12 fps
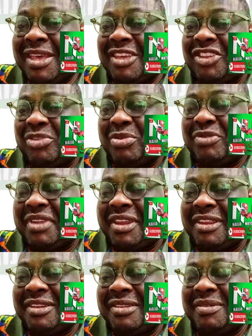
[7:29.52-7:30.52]
It's been
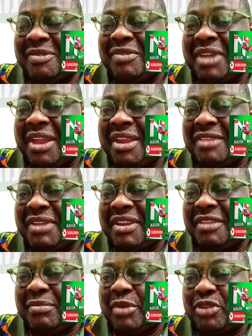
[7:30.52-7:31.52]

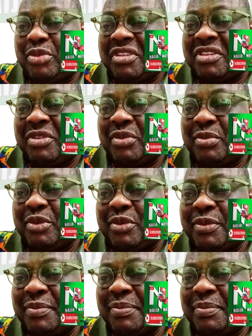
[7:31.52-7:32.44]
very much with Tinubu.